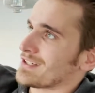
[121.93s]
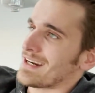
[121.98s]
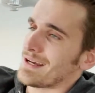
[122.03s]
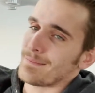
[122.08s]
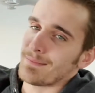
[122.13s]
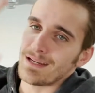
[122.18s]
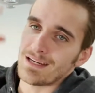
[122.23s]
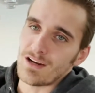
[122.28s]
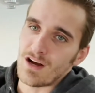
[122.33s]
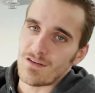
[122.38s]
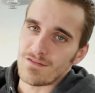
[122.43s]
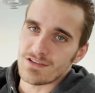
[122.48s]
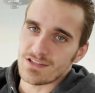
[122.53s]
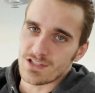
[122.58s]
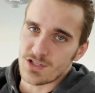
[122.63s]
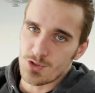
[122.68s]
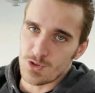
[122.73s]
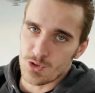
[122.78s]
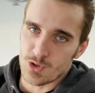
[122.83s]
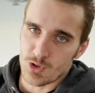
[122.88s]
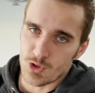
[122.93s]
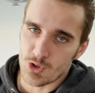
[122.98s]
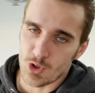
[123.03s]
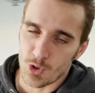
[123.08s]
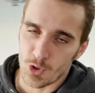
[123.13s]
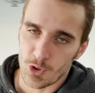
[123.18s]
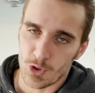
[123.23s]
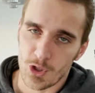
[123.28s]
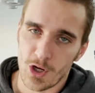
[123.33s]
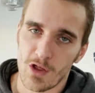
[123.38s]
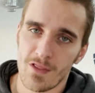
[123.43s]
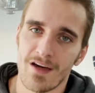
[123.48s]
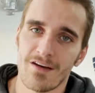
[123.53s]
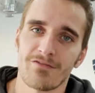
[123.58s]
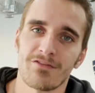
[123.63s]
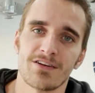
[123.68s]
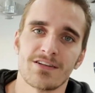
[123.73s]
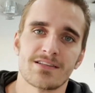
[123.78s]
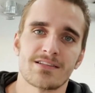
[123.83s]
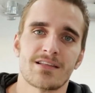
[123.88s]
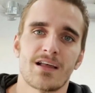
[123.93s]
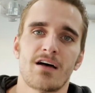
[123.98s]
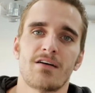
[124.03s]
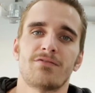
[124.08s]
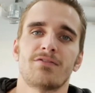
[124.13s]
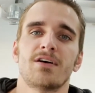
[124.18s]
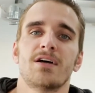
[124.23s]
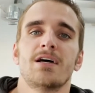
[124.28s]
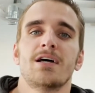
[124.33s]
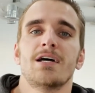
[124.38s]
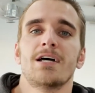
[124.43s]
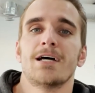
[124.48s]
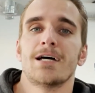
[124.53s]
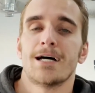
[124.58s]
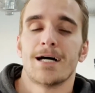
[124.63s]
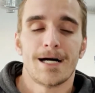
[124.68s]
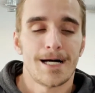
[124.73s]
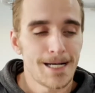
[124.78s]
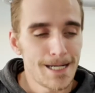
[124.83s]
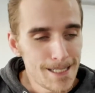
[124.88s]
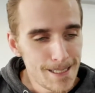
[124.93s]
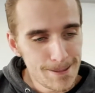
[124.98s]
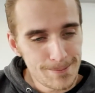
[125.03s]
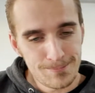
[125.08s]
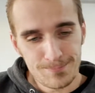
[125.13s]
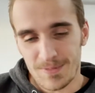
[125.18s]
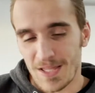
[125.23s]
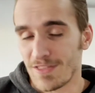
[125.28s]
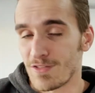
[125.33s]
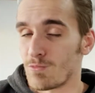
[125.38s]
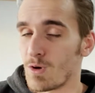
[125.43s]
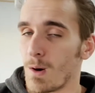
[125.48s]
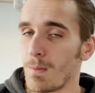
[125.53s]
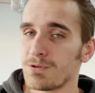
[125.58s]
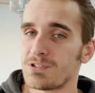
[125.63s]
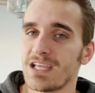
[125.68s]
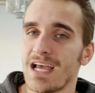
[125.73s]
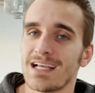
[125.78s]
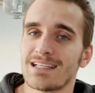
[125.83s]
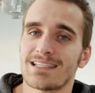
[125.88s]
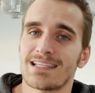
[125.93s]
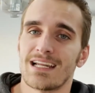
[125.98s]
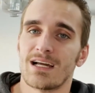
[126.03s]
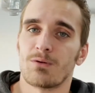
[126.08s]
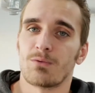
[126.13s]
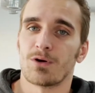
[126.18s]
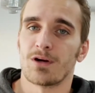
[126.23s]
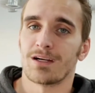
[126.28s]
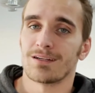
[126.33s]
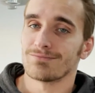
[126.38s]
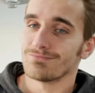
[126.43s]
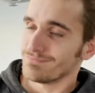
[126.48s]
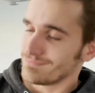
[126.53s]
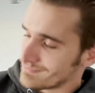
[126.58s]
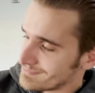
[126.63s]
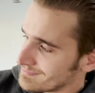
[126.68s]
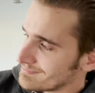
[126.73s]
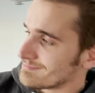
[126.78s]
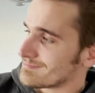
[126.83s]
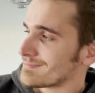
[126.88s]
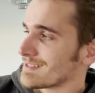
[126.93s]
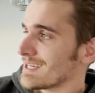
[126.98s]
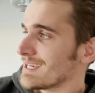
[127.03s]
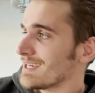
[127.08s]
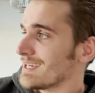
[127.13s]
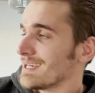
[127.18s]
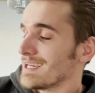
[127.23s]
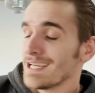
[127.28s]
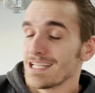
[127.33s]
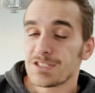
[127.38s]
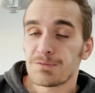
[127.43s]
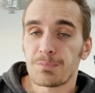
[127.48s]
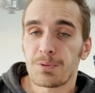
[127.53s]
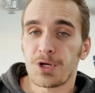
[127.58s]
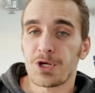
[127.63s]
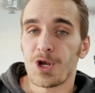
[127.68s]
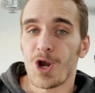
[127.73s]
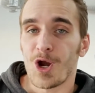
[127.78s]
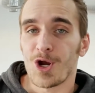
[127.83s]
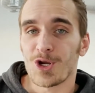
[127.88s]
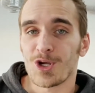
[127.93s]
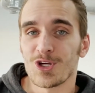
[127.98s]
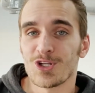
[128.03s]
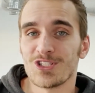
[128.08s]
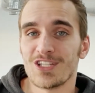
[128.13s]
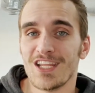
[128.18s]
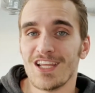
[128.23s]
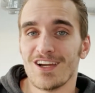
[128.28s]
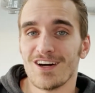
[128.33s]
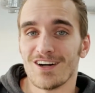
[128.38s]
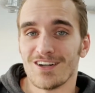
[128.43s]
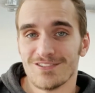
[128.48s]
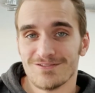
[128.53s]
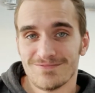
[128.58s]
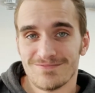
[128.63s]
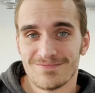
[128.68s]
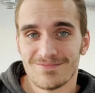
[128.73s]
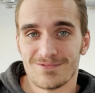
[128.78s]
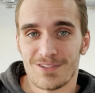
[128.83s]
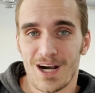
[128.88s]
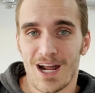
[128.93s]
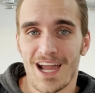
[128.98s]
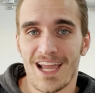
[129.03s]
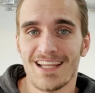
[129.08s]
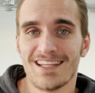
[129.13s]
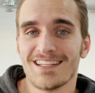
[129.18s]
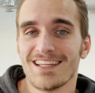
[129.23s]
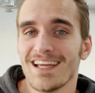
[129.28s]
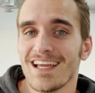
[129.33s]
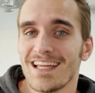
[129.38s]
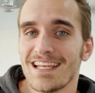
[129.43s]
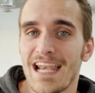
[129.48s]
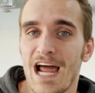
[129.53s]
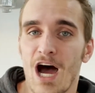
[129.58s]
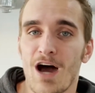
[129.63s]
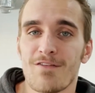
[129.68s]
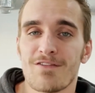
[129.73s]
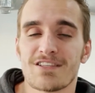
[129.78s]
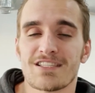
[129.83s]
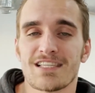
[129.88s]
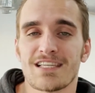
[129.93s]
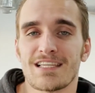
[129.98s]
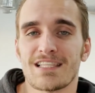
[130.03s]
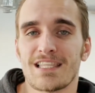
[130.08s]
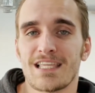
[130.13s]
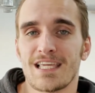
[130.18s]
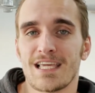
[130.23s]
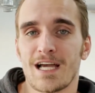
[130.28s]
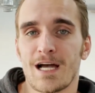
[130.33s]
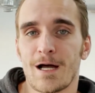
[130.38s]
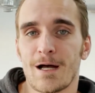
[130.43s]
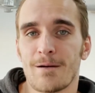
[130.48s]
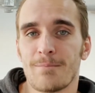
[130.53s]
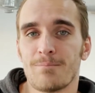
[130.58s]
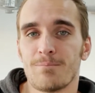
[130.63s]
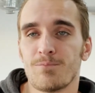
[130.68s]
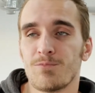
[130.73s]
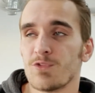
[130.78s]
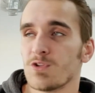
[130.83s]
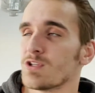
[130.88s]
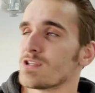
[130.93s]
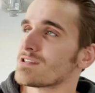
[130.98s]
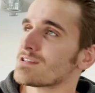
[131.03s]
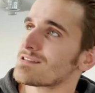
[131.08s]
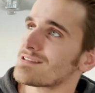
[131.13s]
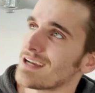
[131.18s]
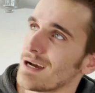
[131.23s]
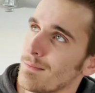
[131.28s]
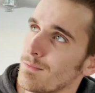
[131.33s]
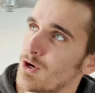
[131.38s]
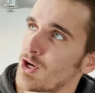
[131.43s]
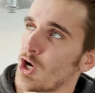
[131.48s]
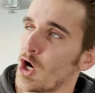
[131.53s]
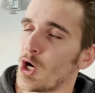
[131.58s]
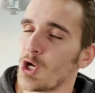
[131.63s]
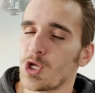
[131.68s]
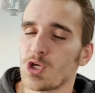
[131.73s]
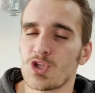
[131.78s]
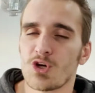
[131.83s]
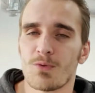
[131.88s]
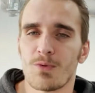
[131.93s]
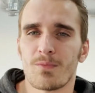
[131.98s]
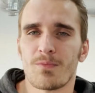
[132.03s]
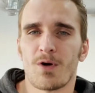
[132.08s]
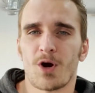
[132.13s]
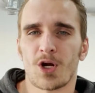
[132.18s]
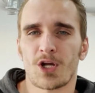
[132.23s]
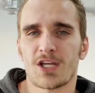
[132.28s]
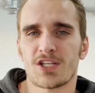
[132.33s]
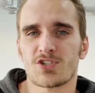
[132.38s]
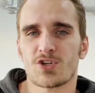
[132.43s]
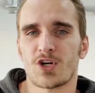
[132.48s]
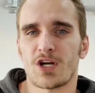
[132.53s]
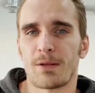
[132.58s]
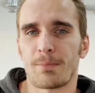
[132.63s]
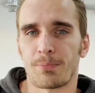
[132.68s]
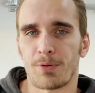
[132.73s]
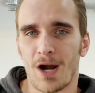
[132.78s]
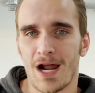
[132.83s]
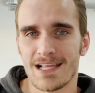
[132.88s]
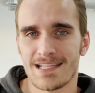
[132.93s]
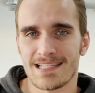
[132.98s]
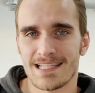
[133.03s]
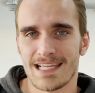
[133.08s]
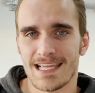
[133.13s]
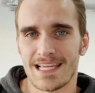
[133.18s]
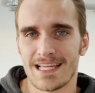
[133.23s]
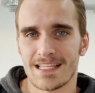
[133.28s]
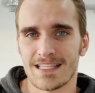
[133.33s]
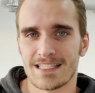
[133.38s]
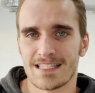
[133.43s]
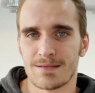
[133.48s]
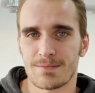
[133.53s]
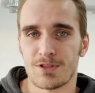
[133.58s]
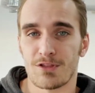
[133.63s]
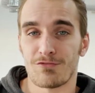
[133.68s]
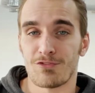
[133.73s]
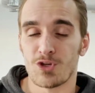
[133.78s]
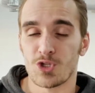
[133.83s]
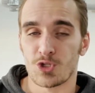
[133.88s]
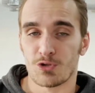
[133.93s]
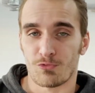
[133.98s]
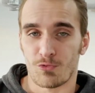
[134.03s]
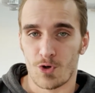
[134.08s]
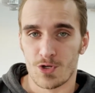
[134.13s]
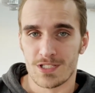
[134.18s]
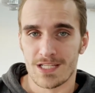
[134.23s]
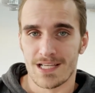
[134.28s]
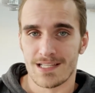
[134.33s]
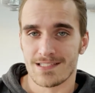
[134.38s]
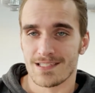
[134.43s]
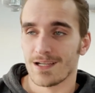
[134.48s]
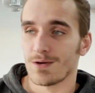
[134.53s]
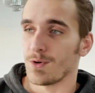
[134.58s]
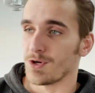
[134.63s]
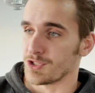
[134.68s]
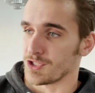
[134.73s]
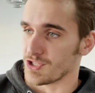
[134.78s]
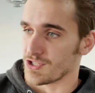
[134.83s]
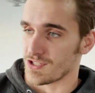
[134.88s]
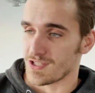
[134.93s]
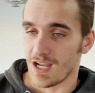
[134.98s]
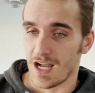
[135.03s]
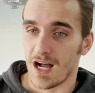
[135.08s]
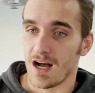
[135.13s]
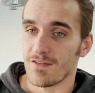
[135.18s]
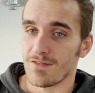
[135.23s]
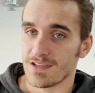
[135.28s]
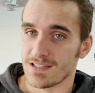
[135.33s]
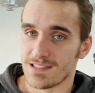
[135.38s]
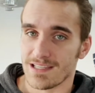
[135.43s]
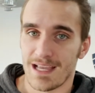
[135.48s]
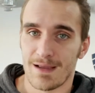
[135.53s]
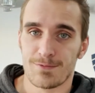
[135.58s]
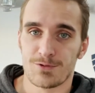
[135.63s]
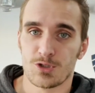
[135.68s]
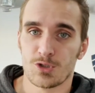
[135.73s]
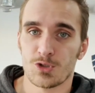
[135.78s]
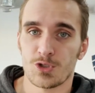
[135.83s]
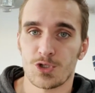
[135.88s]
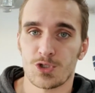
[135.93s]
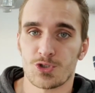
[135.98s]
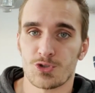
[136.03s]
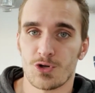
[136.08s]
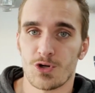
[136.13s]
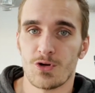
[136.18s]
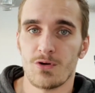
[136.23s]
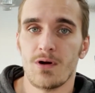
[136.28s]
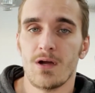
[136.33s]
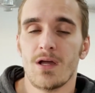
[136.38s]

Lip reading: I mean obviously using solar and all that fun stuff. And the robotaxi network. It's a pretty darn good deal, right? Now, obviously, some could argue the market's already pricing in some of the future for Tesla, which is obviously absolutely true.